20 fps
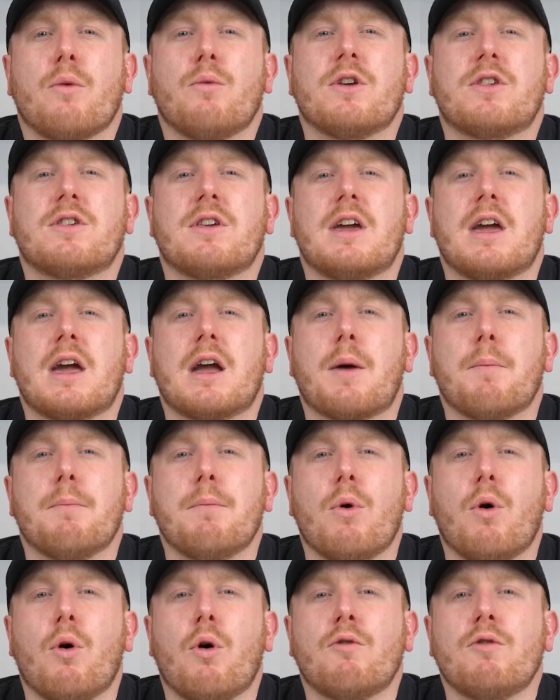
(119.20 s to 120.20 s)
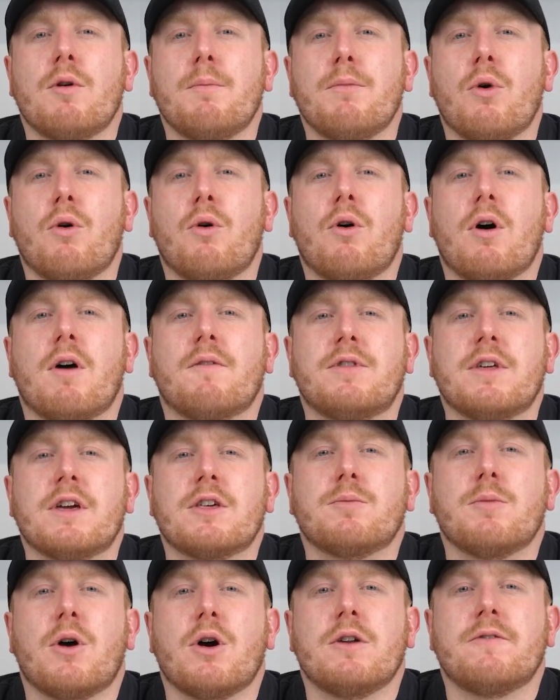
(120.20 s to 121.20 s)
we're seeing more and more of
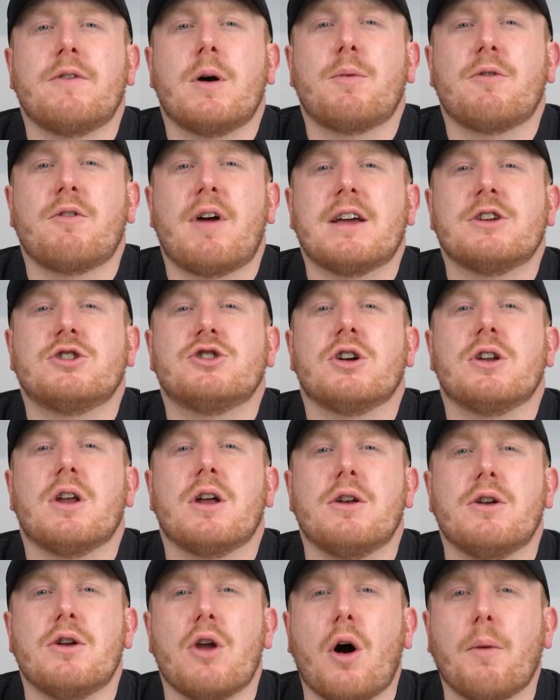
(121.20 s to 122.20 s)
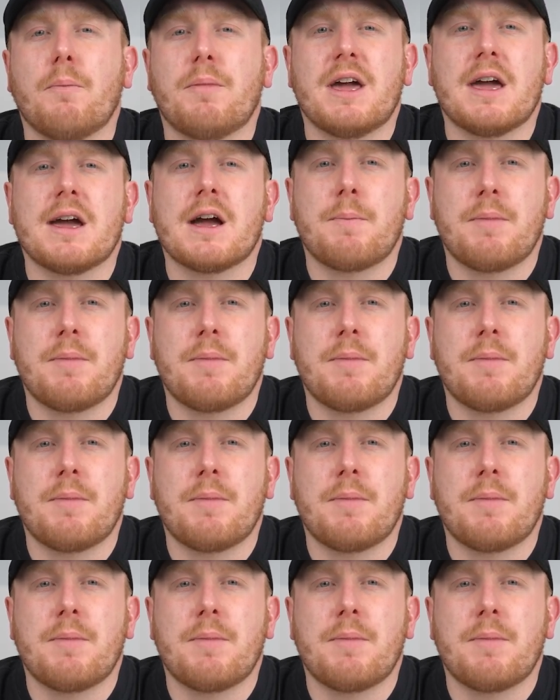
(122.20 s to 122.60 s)
this mode of operation not being